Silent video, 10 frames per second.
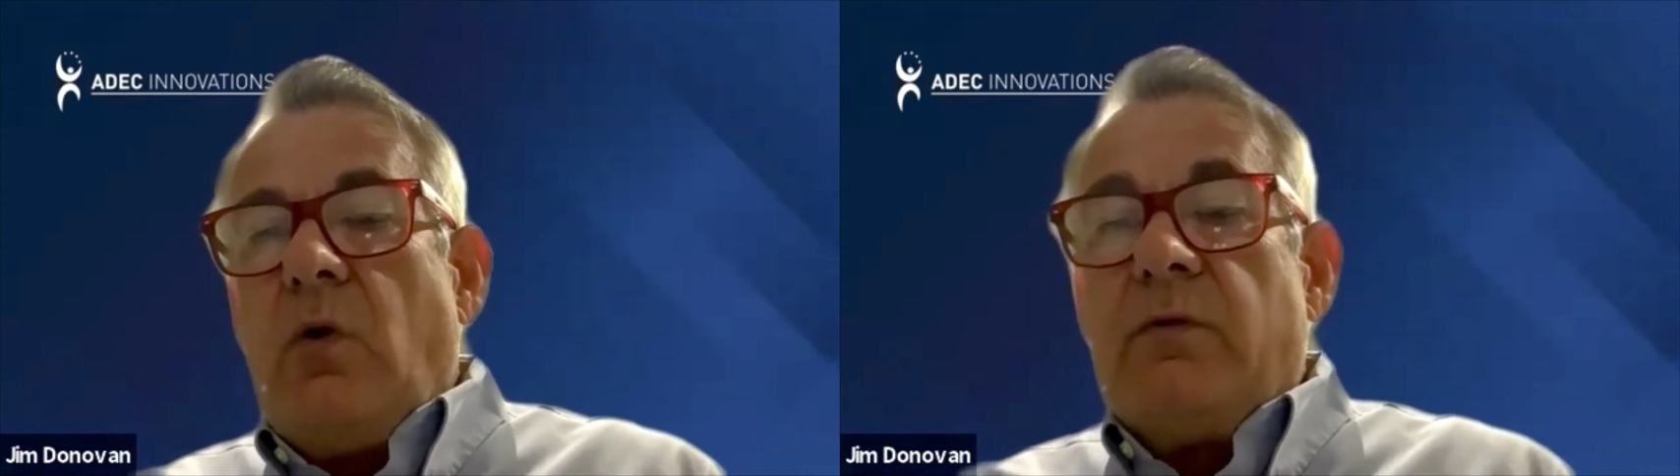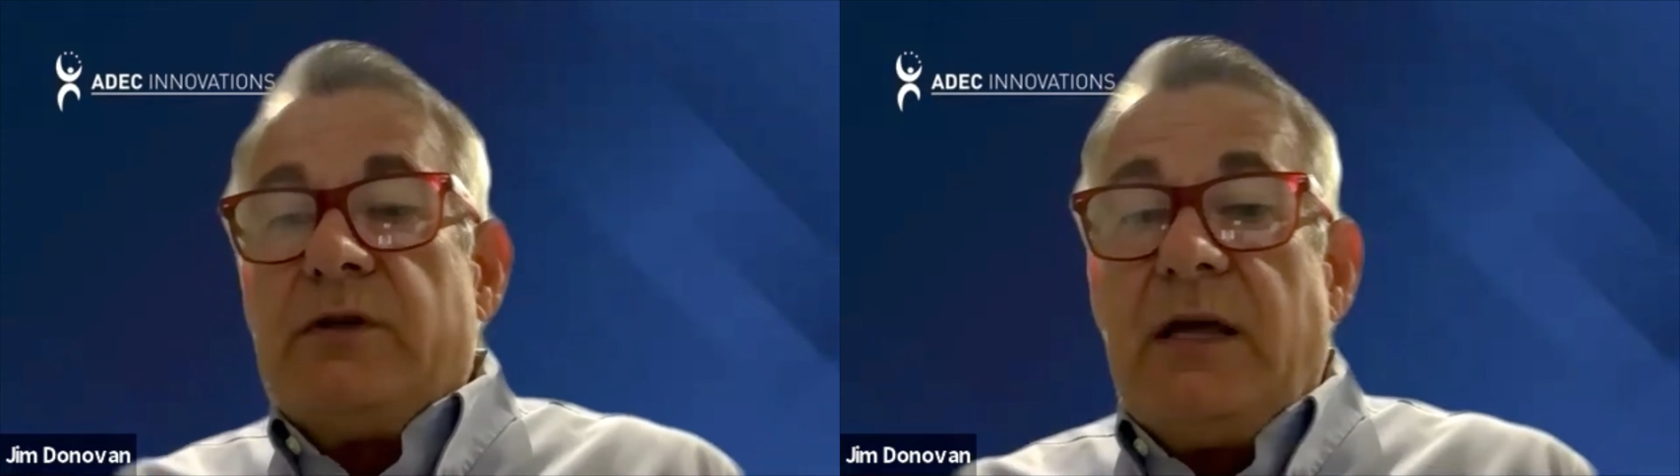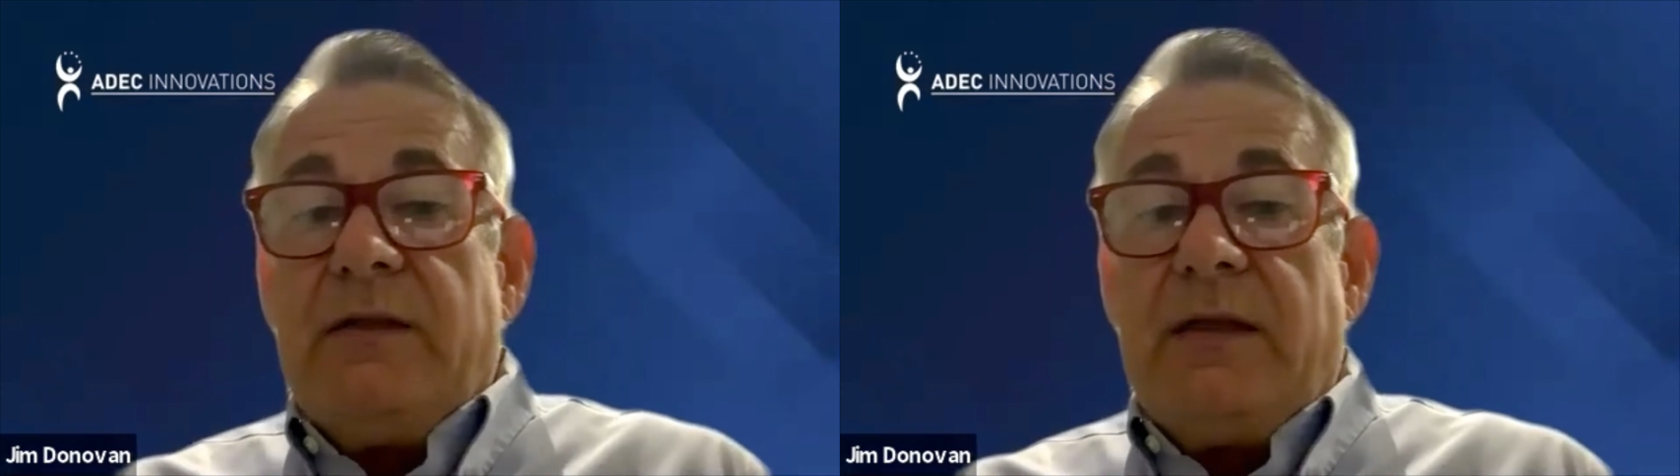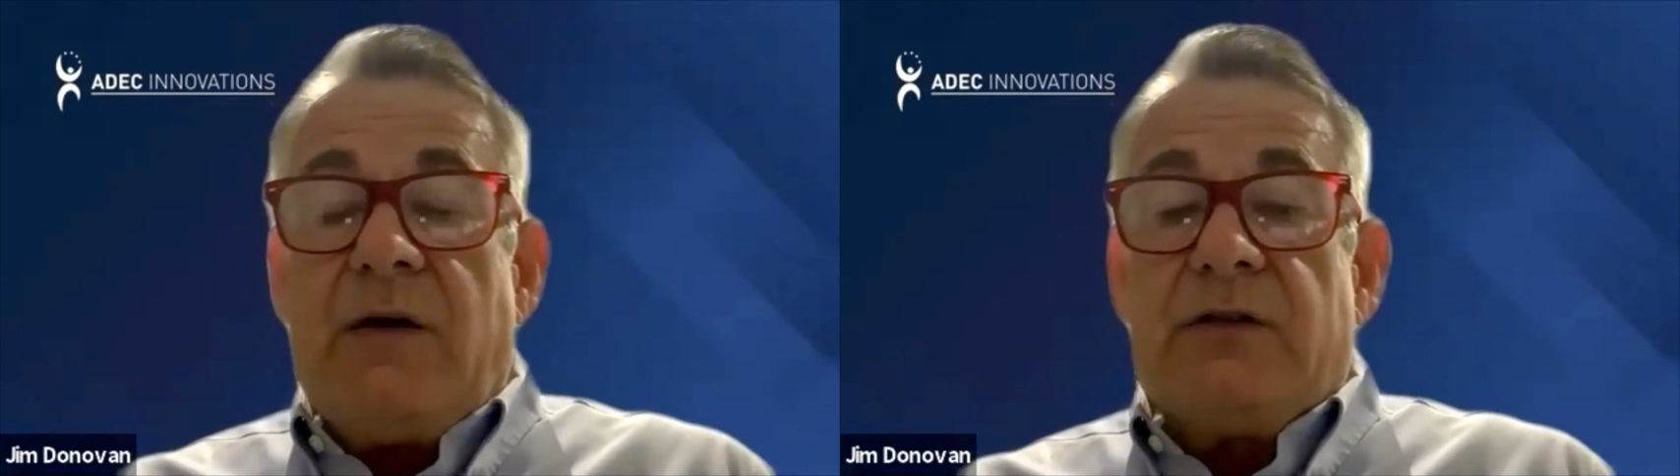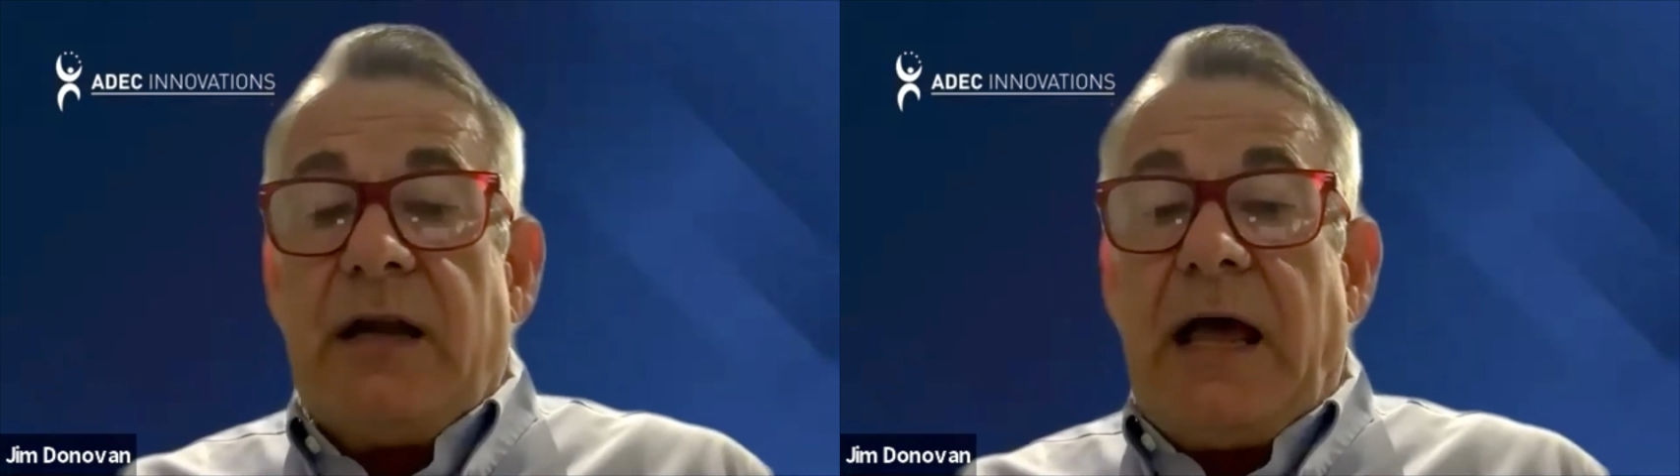over
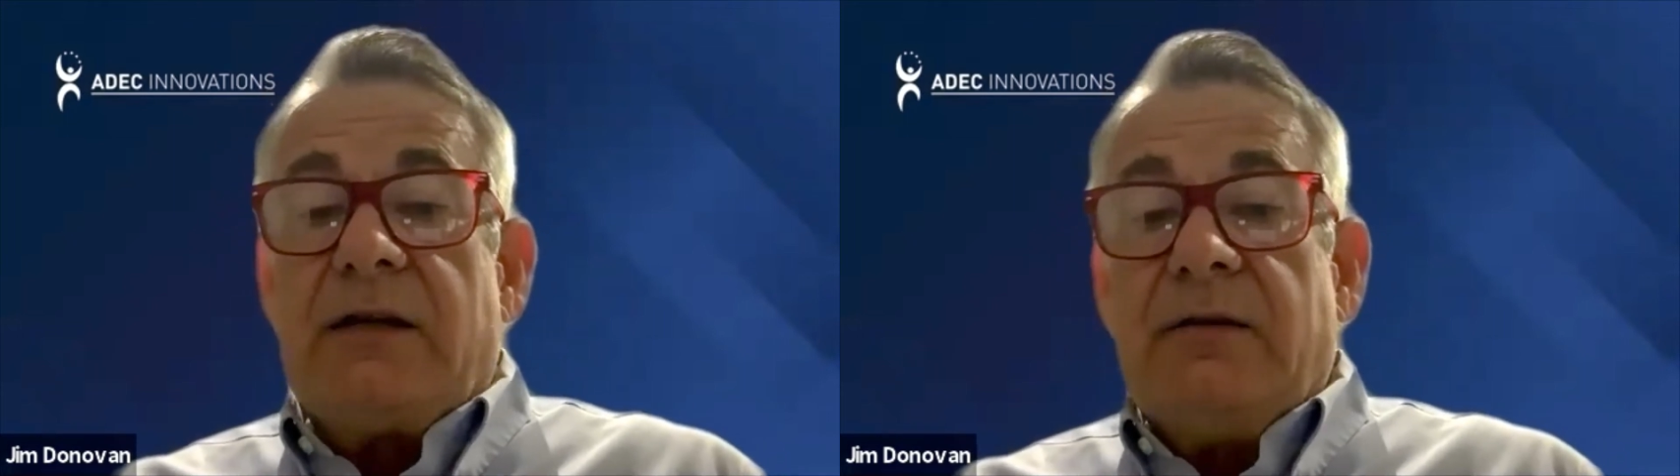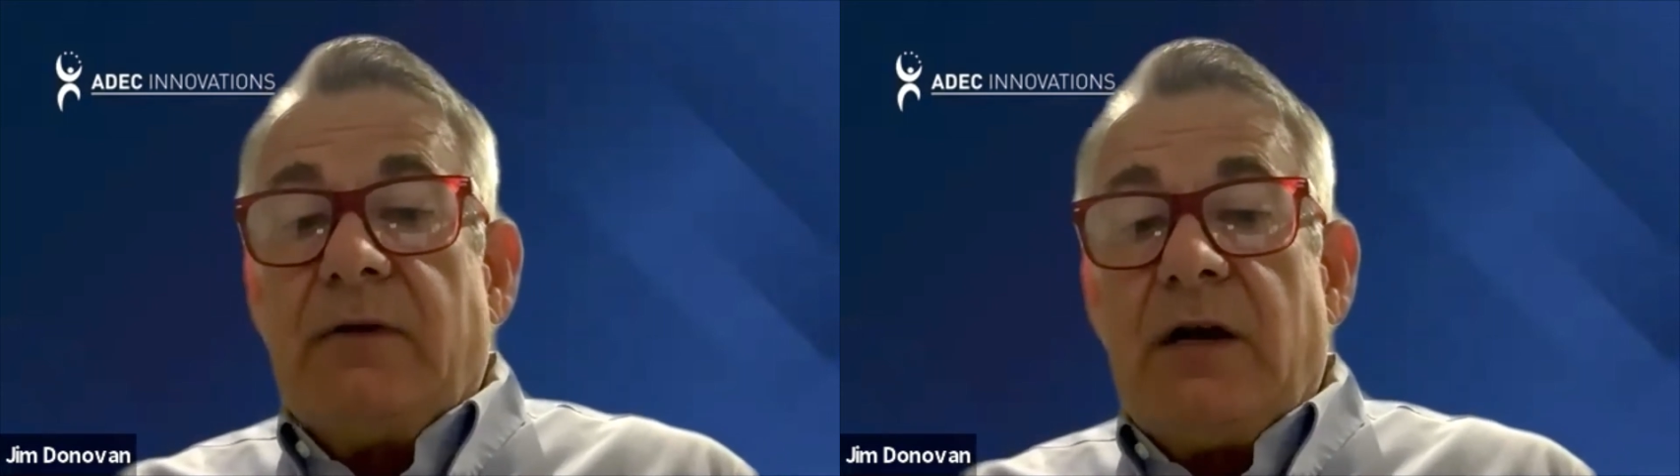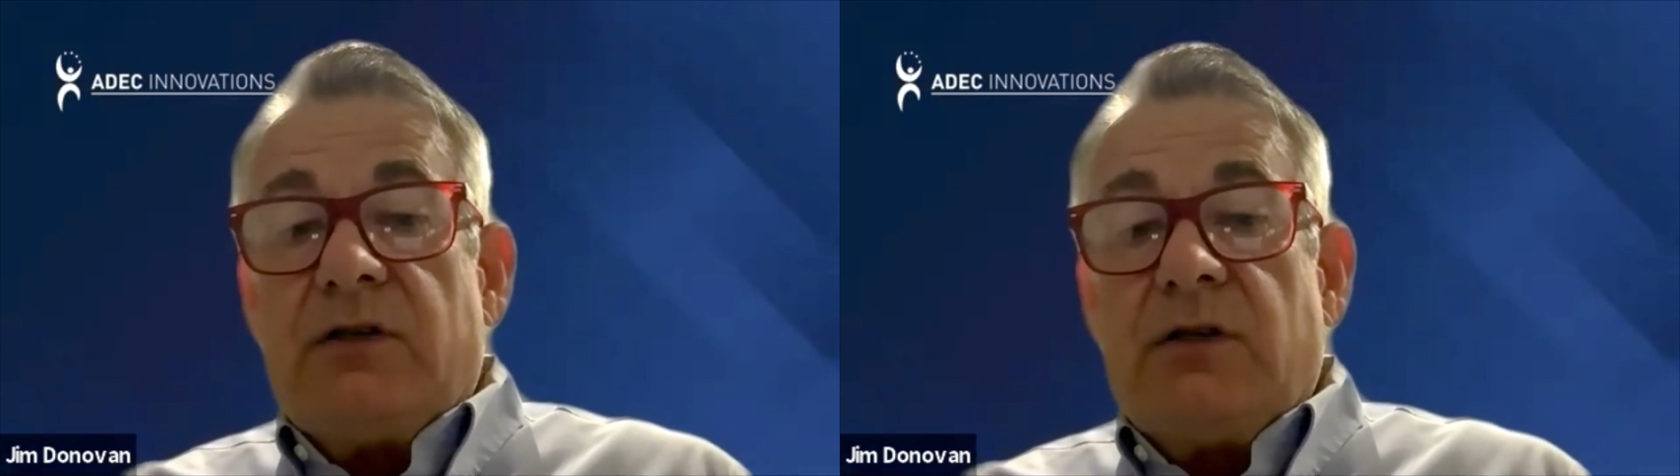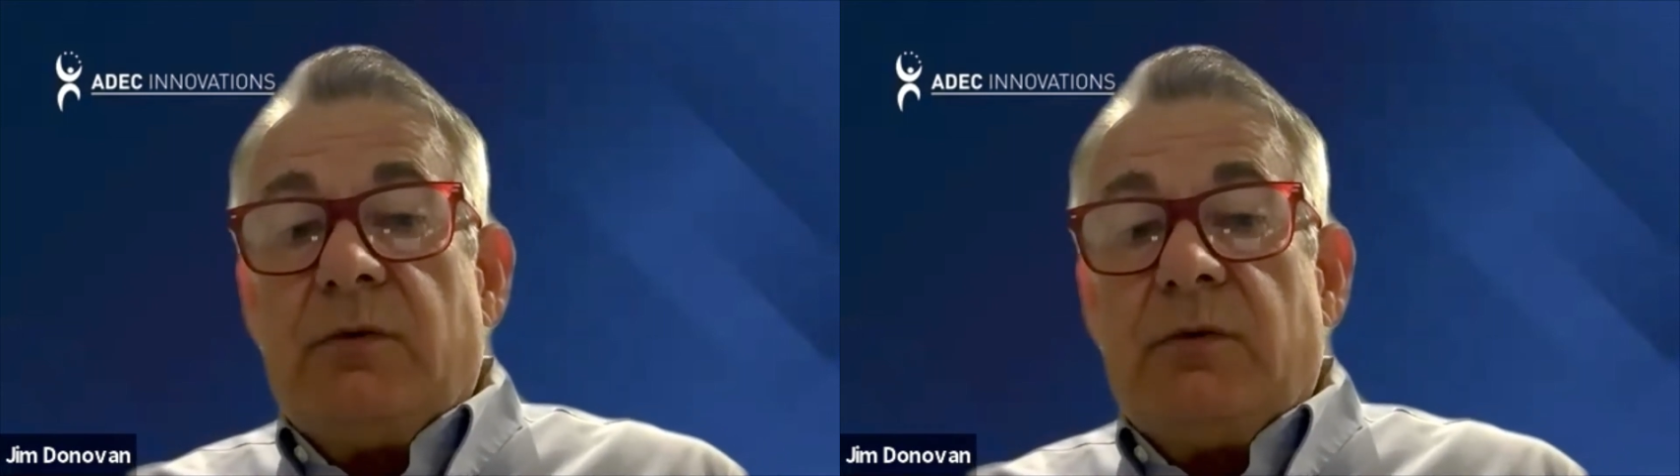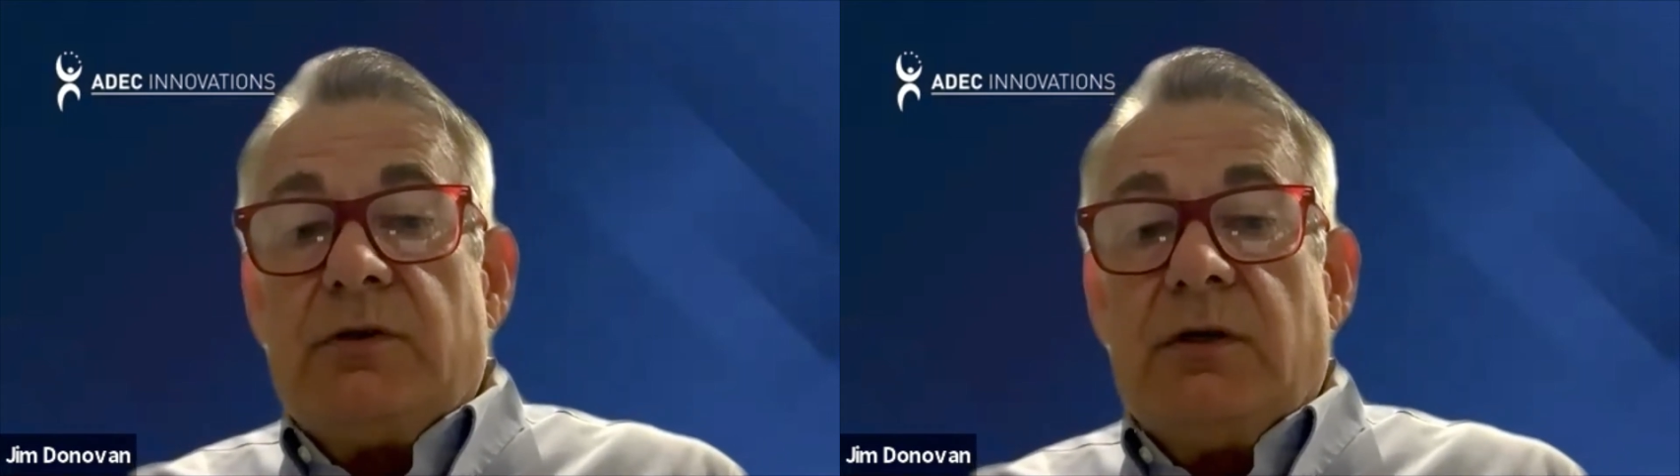10,000 active
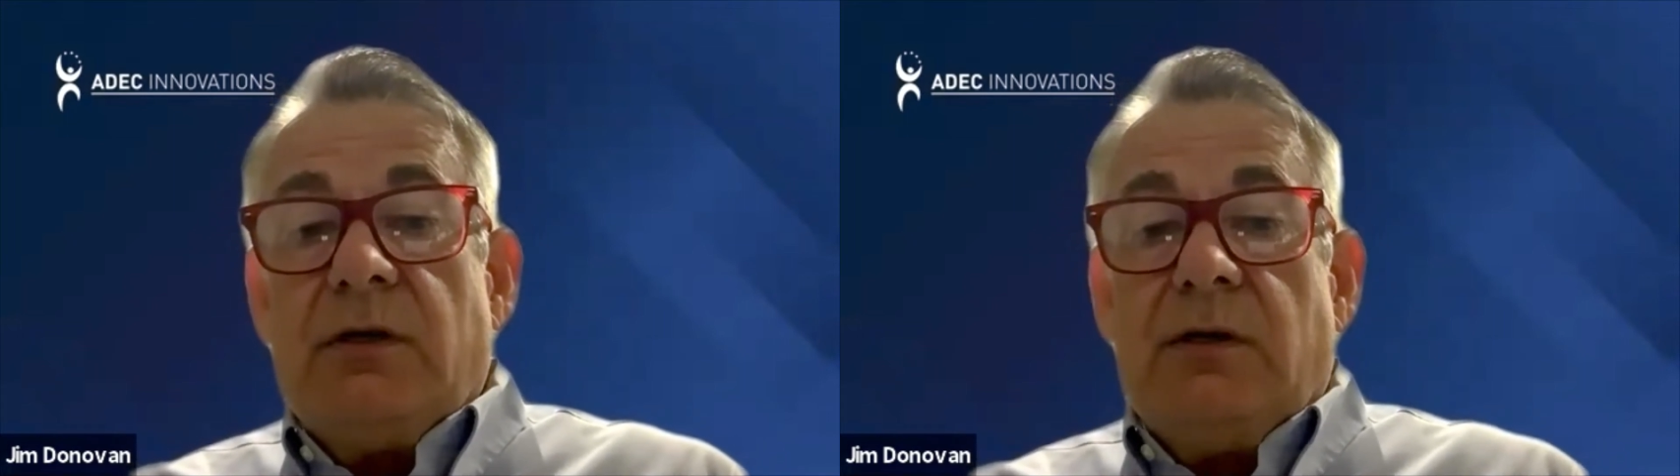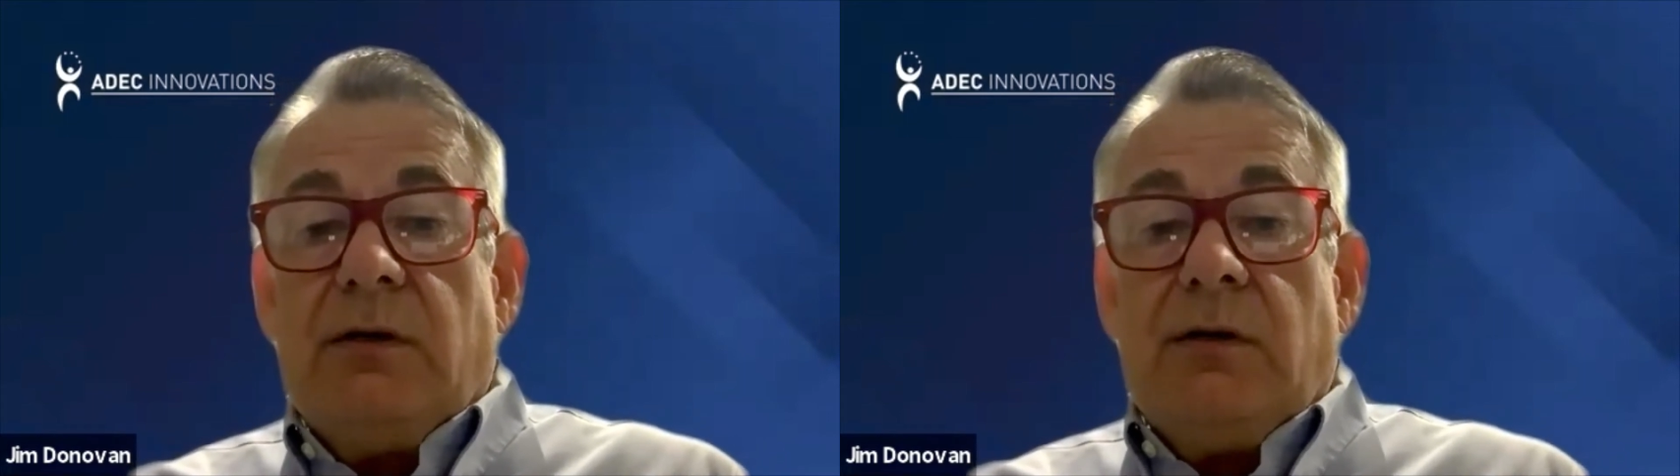customers,